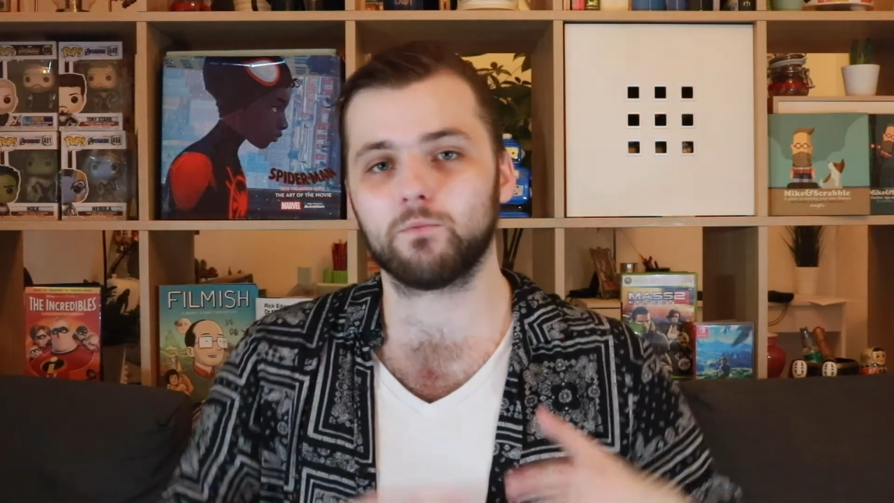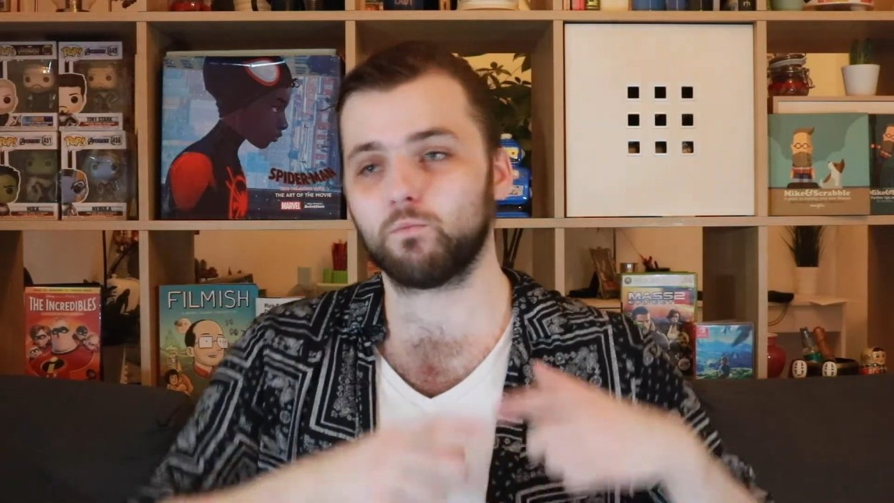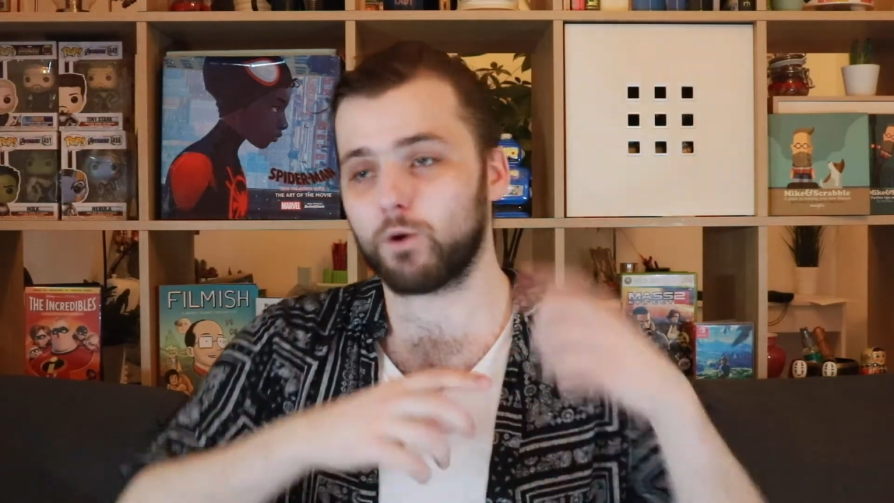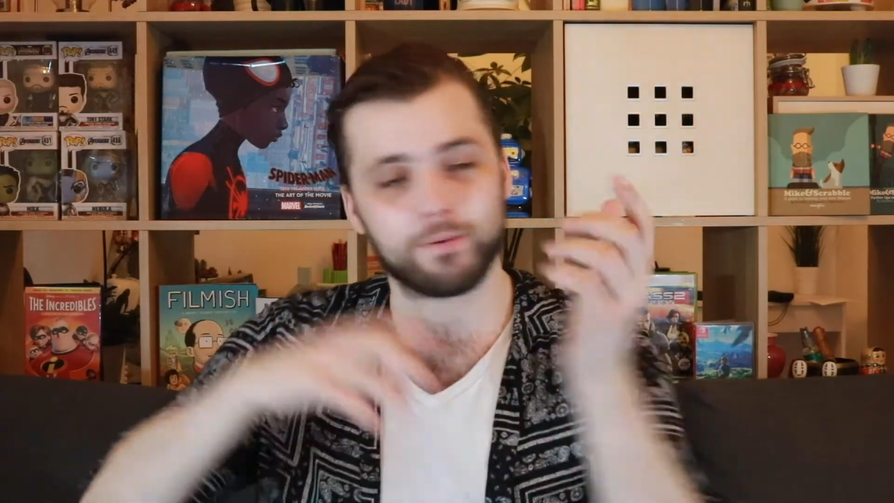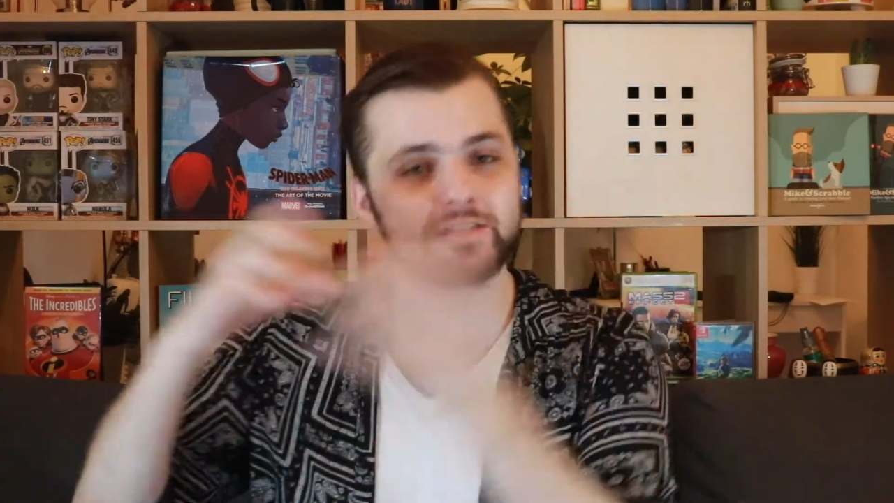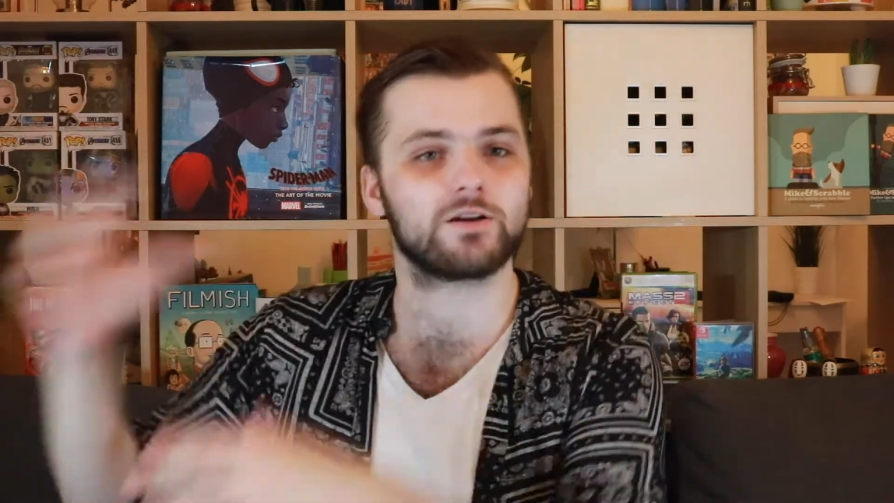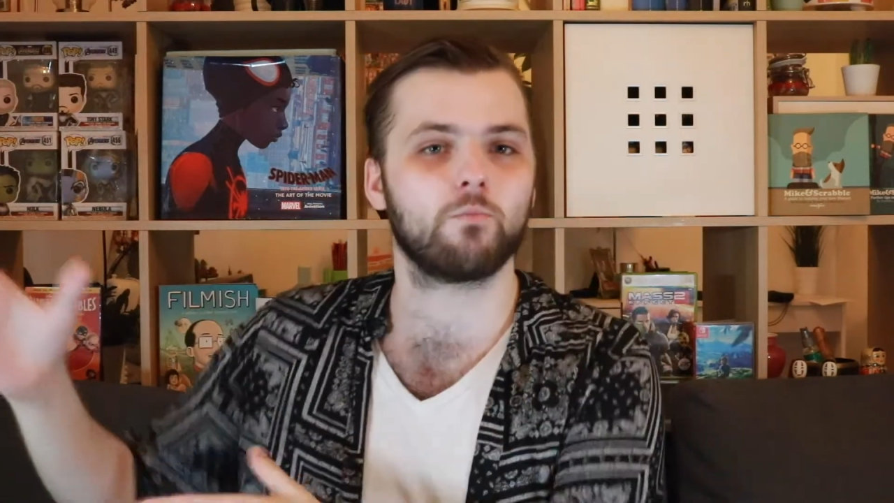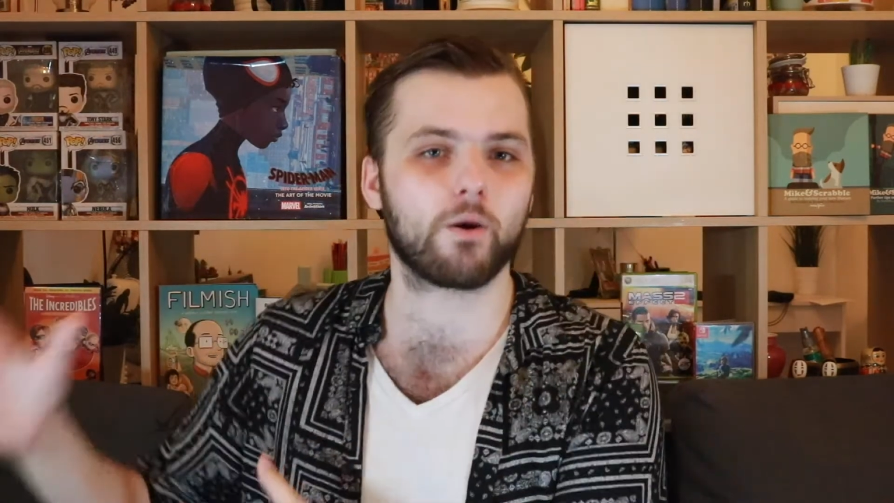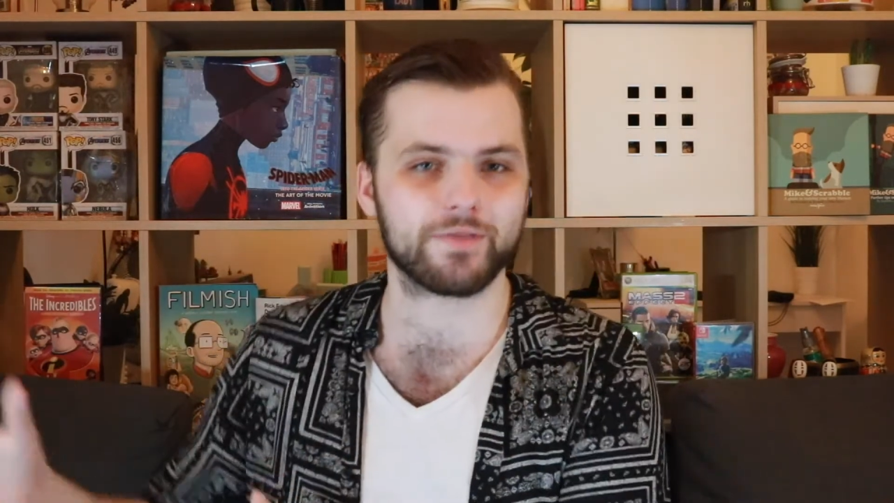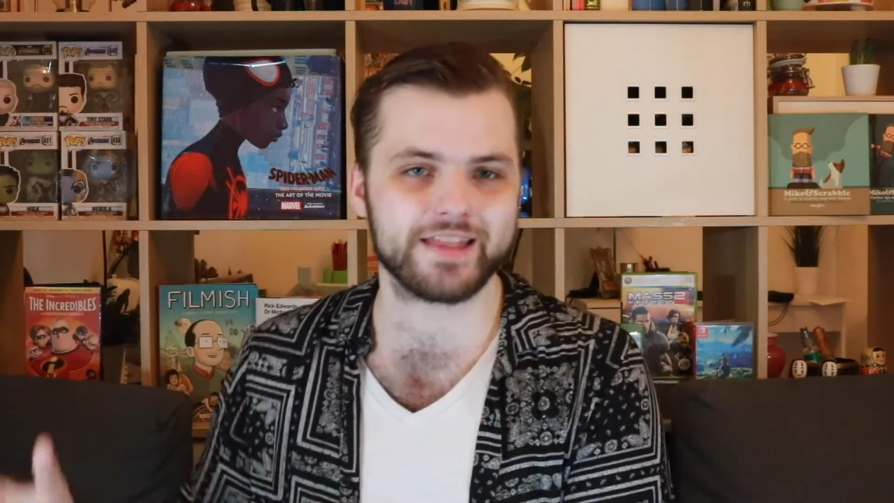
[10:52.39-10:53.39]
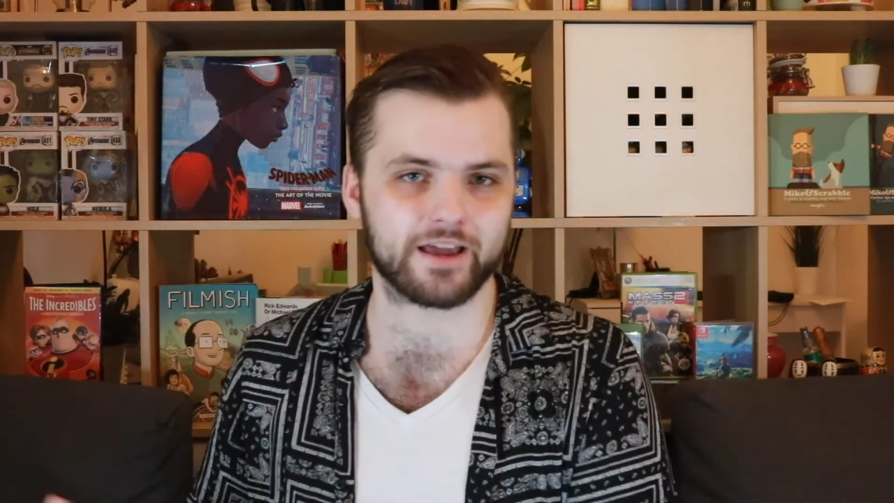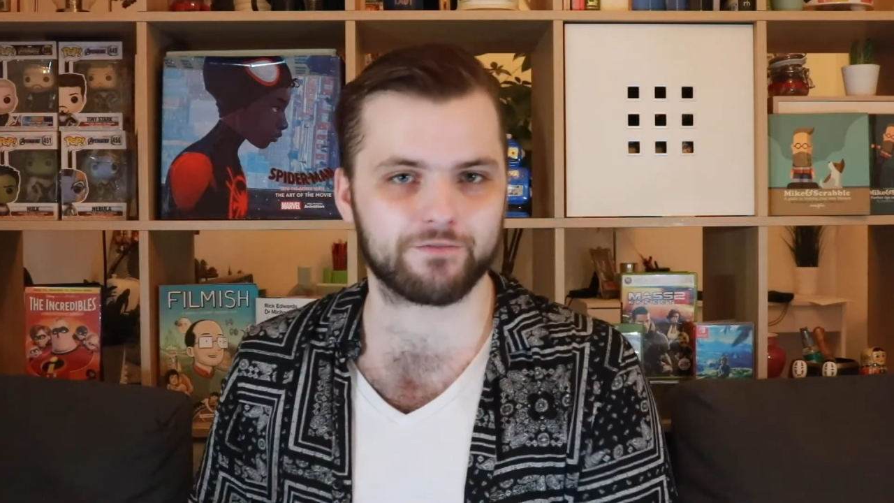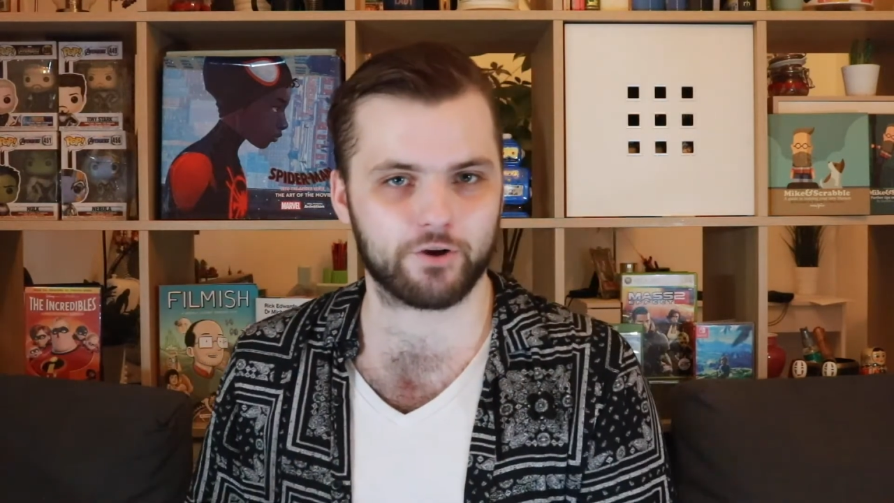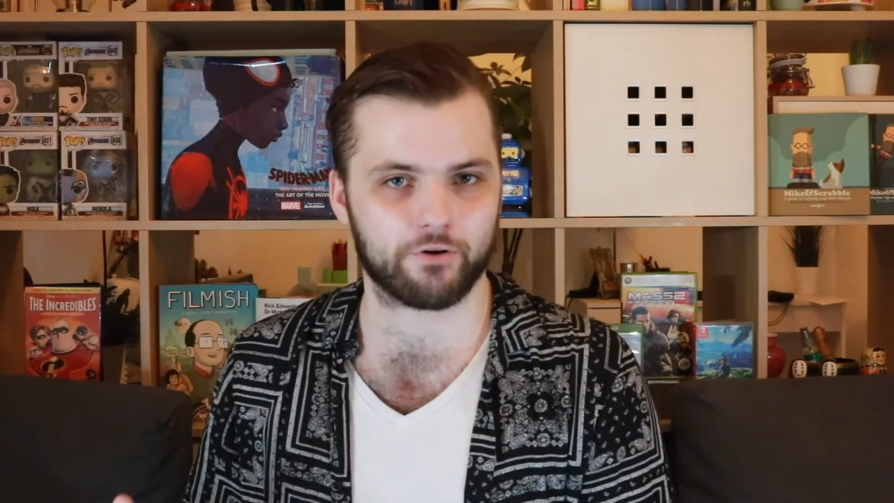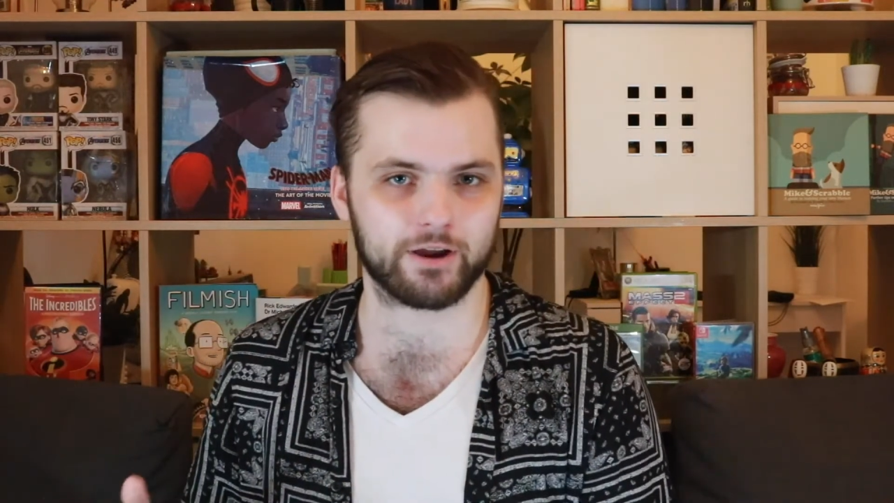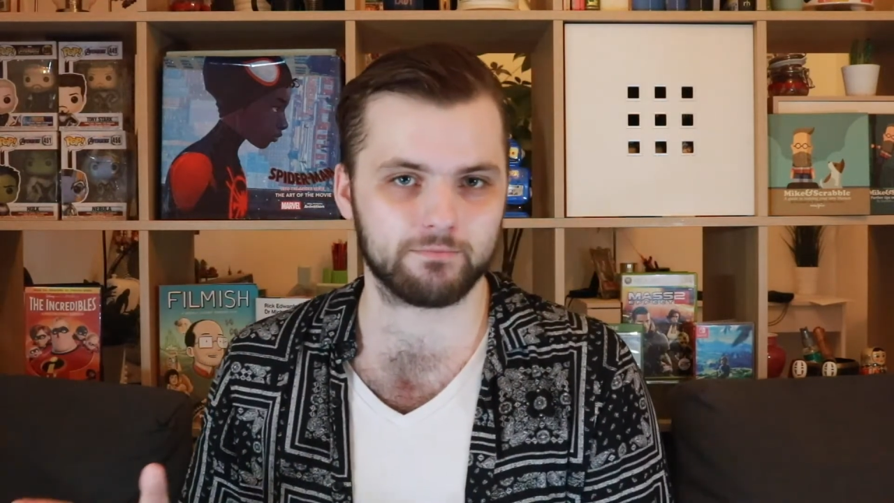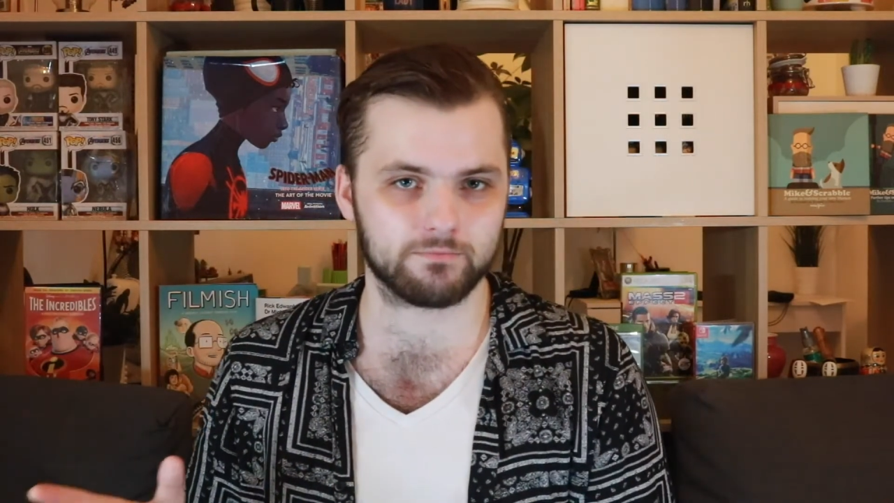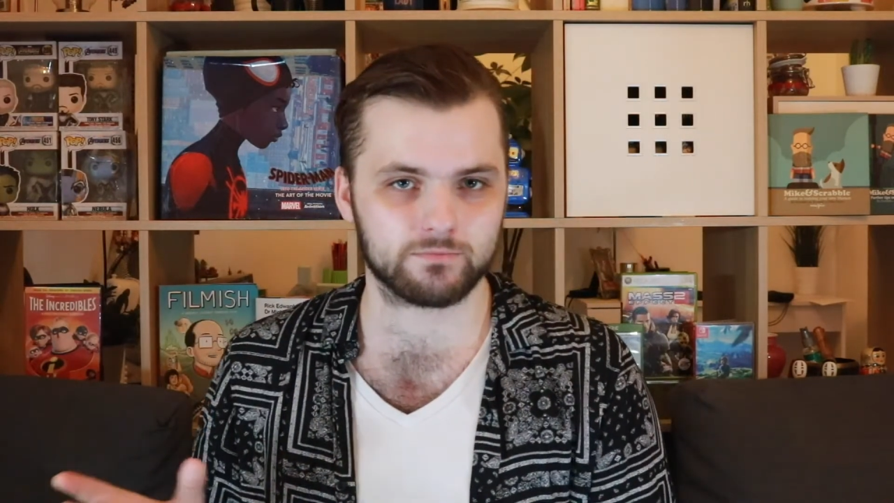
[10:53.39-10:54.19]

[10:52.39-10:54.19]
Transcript: will be somewhere with Nick Fury,